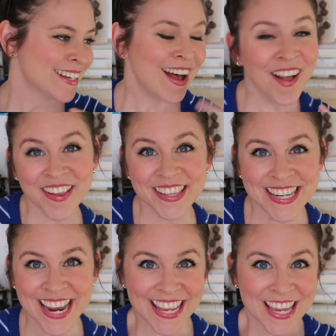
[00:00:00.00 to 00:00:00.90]

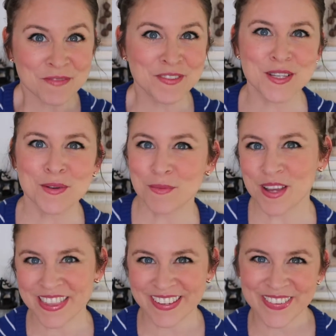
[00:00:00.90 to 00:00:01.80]
holiday gift
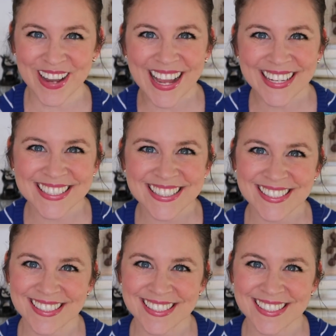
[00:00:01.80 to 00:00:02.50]
with you guys.